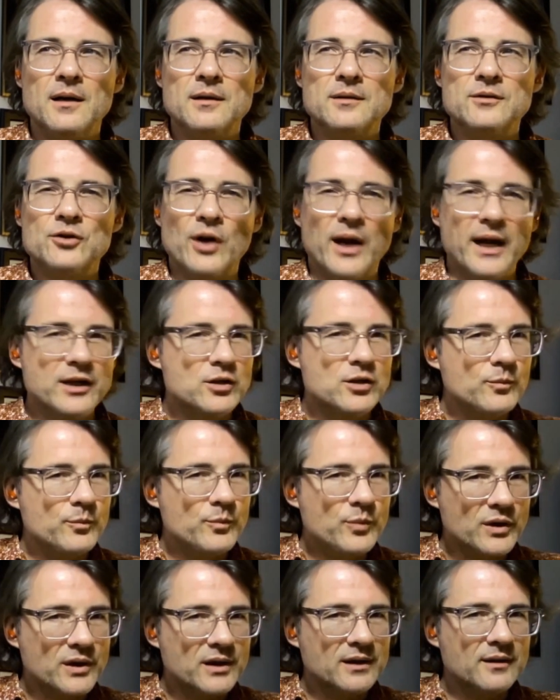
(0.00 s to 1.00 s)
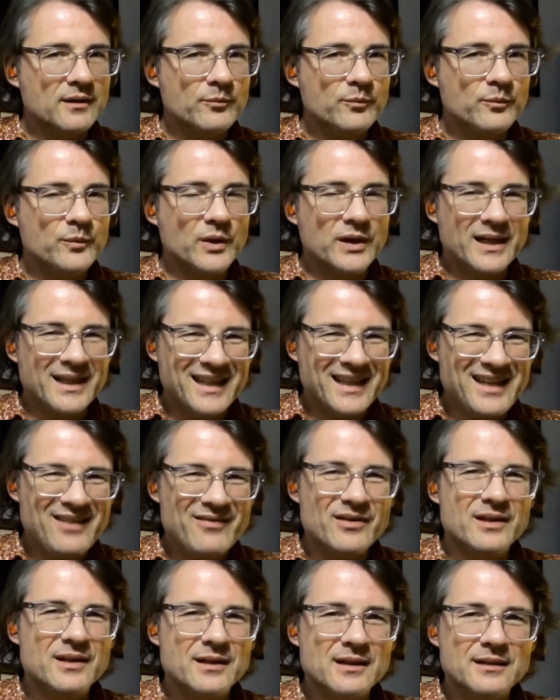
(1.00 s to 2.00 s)
try to put it
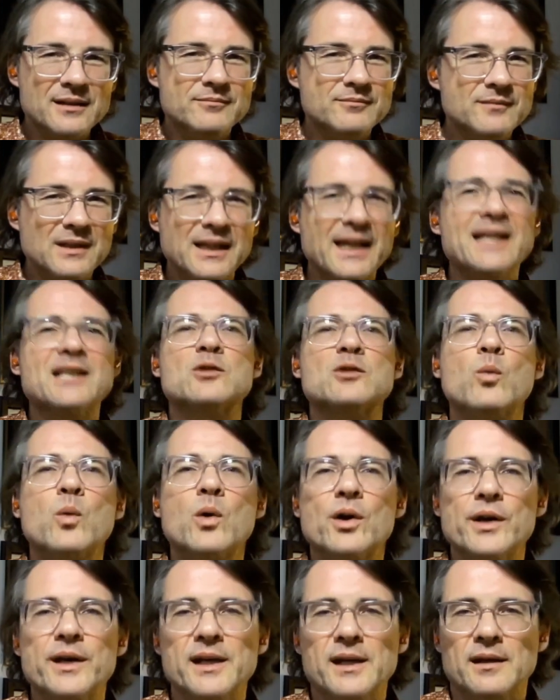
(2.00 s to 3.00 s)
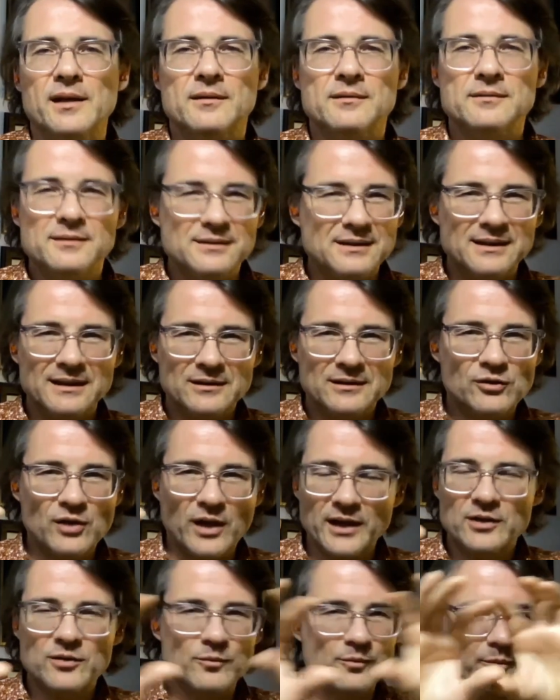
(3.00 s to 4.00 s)
even less wordy.
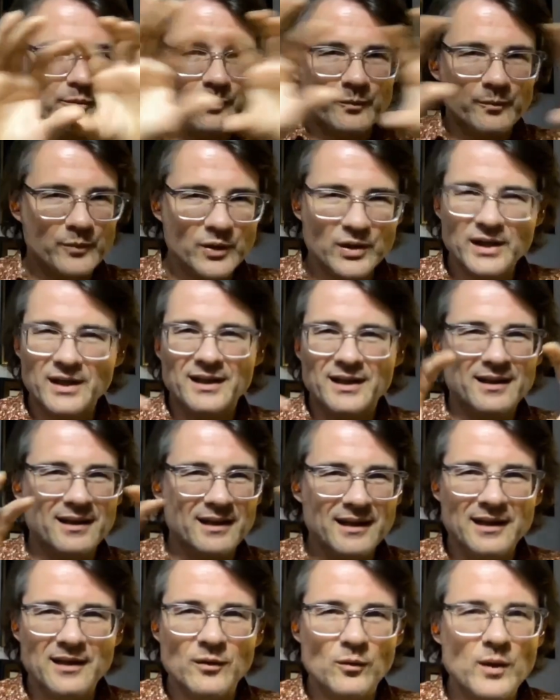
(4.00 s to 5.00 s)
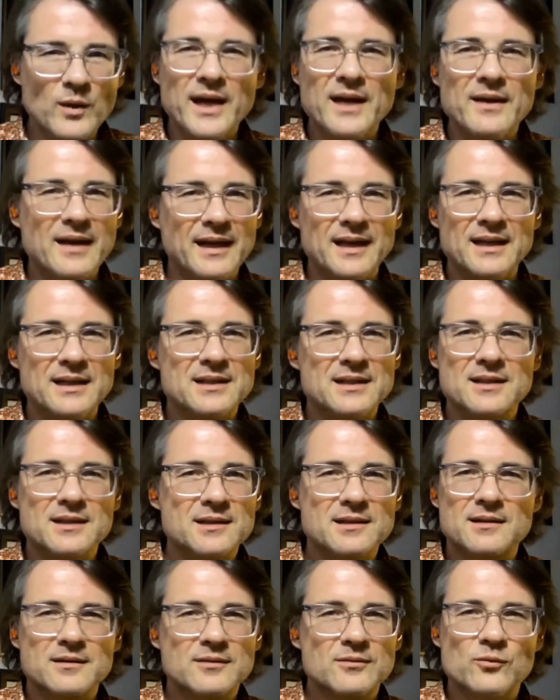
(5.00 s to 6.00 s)
Try to put it in a way that
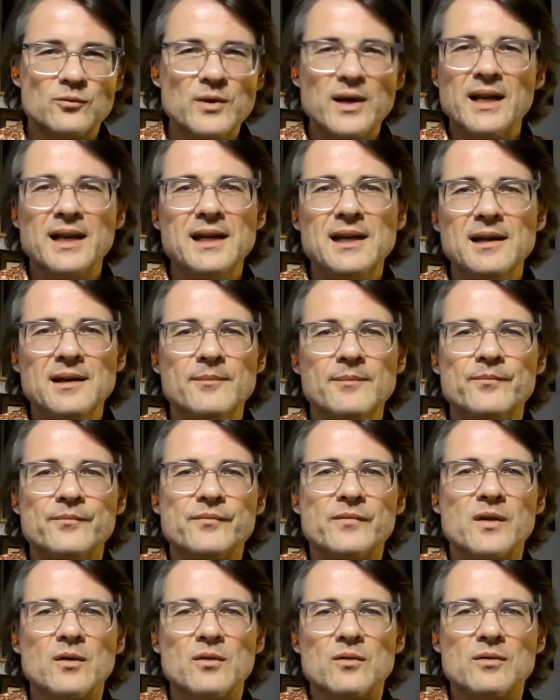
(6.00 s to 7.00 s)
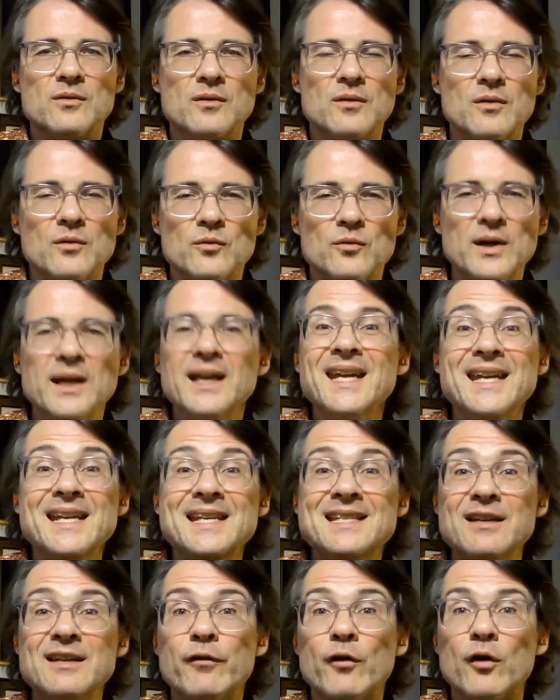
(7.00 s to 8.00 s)
is really
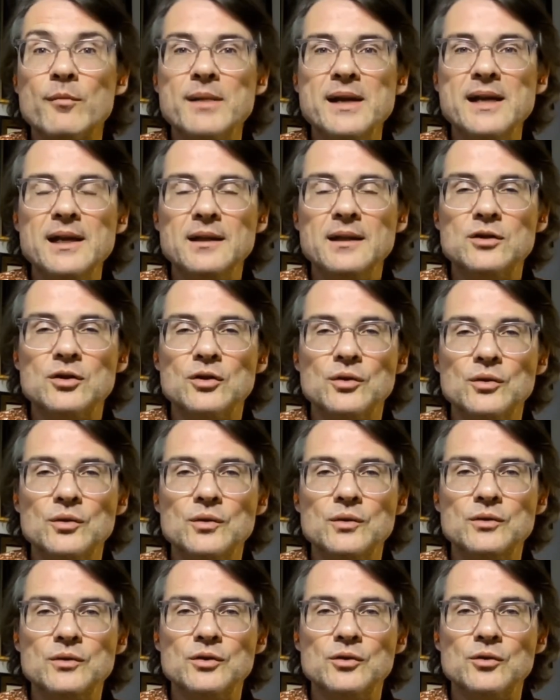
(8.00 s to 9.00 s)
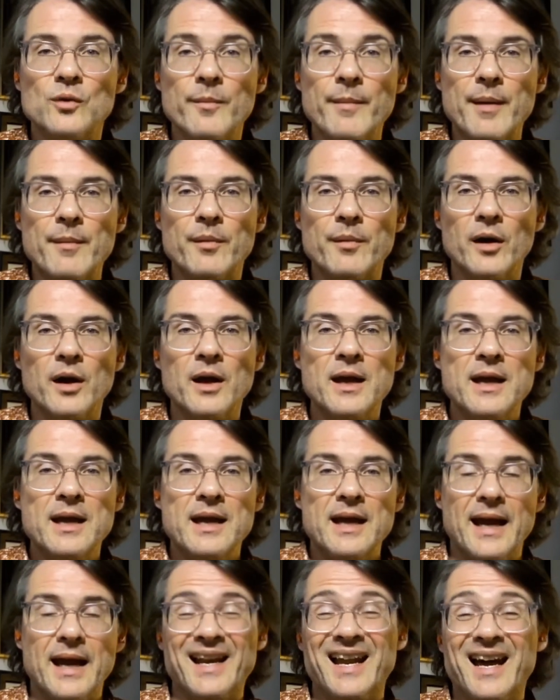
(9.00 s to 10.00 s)
easy for me to remember.
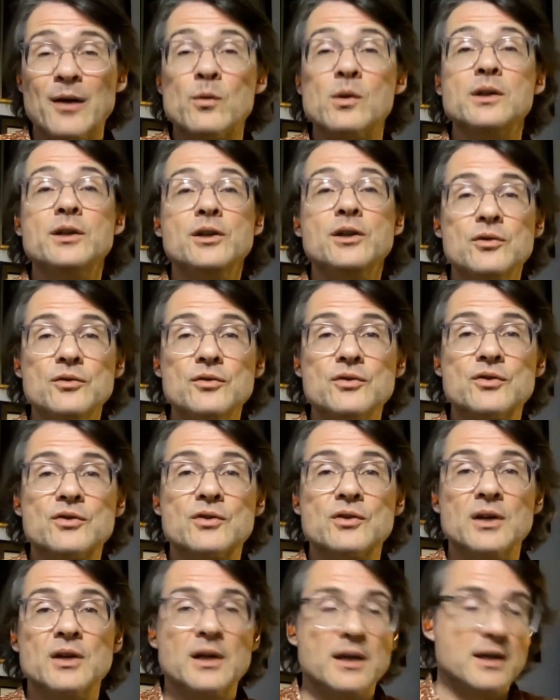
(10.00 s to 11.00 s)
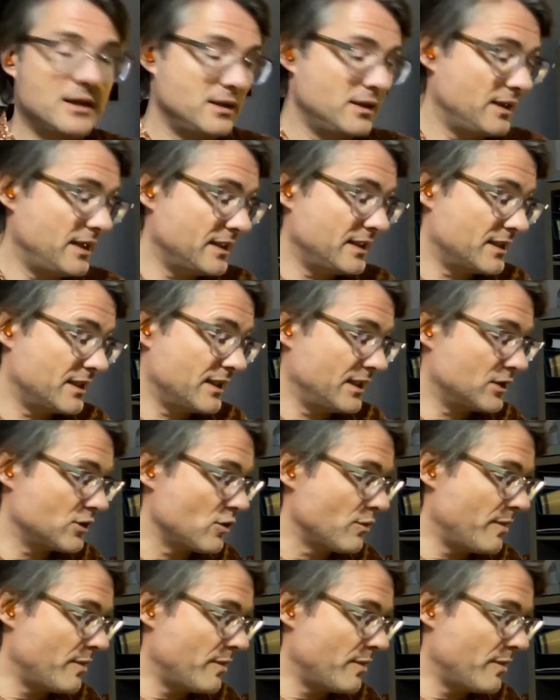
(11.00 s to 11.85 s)
And I will use, let's go